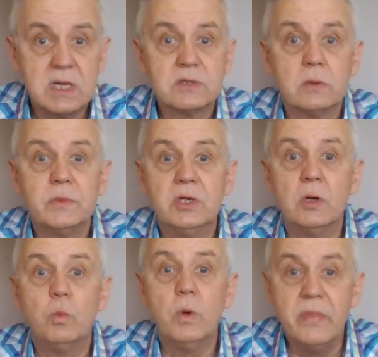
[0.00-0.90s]
Let's hope they
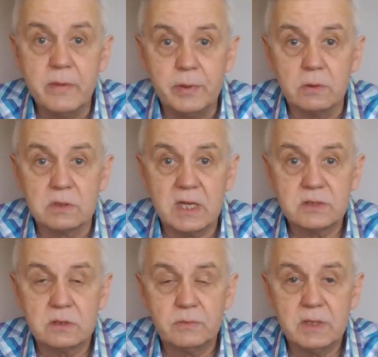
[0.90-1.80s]
don't win the polls.
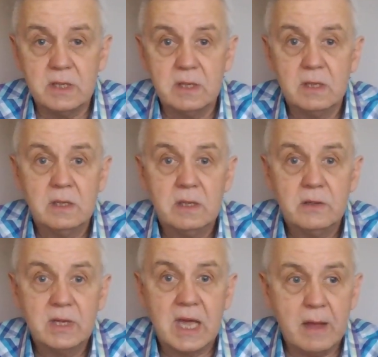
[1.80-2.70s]
Let's hope they're
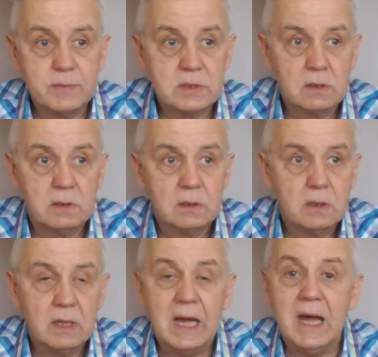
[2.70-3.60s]
kept
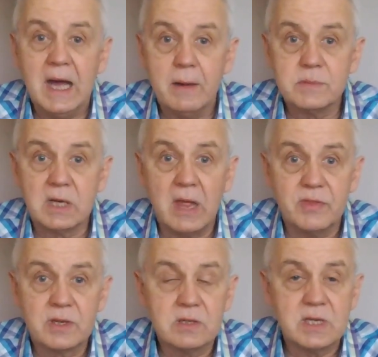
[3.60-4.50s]
at arm's
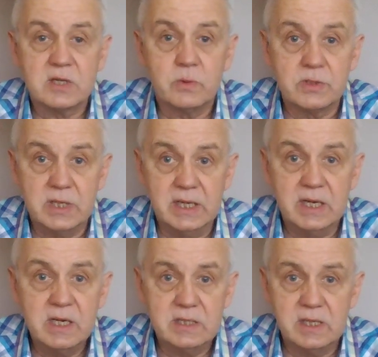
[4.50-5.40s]
length, because that's what's
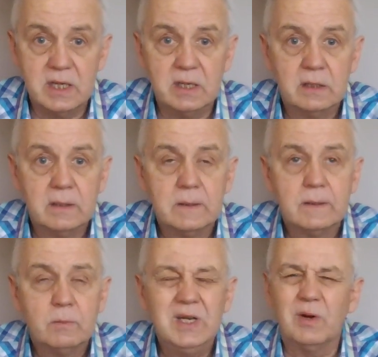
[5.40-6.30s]
needed, isn't it?
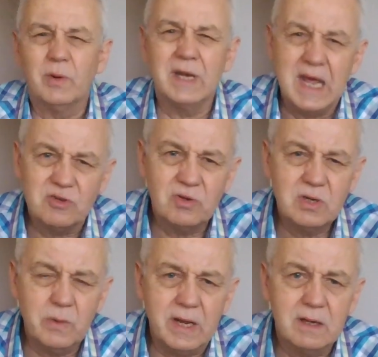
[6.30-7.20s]
We don't want hatred,
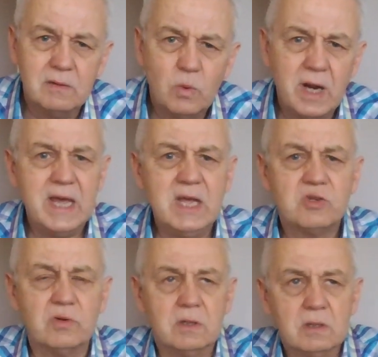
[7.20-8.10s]
do we? Why
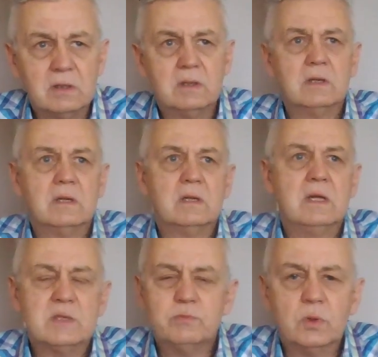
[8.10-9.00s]
hatred?
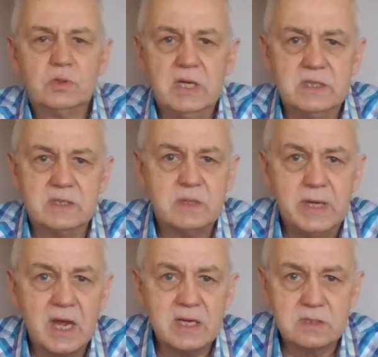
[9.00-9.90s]
It's much easier to be
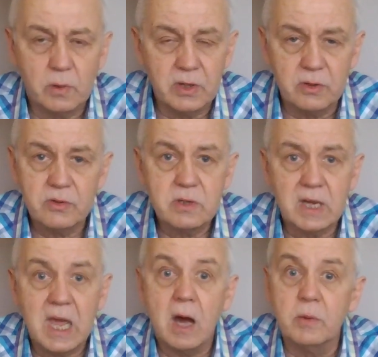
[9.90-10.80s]
nice to one another
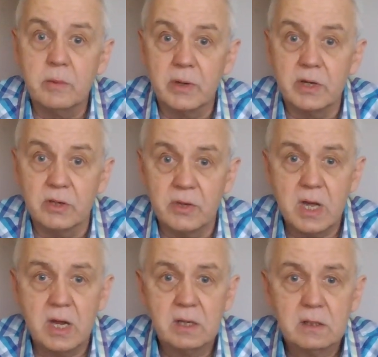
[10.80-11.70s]
and get on with one
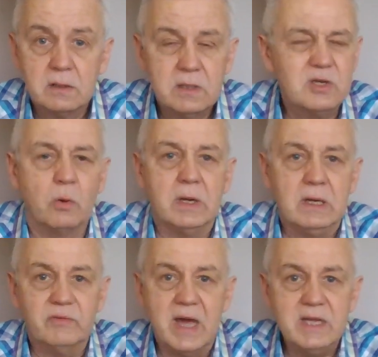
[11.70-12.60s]
another. There's no
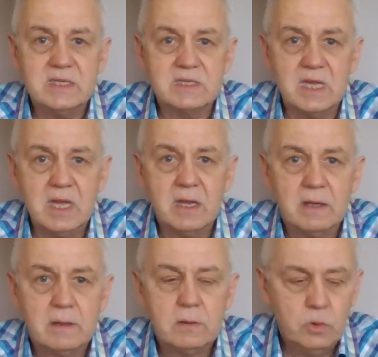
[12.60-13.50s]
need for hate, is there?
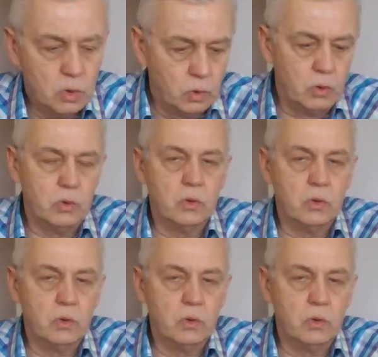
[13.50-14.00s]
No.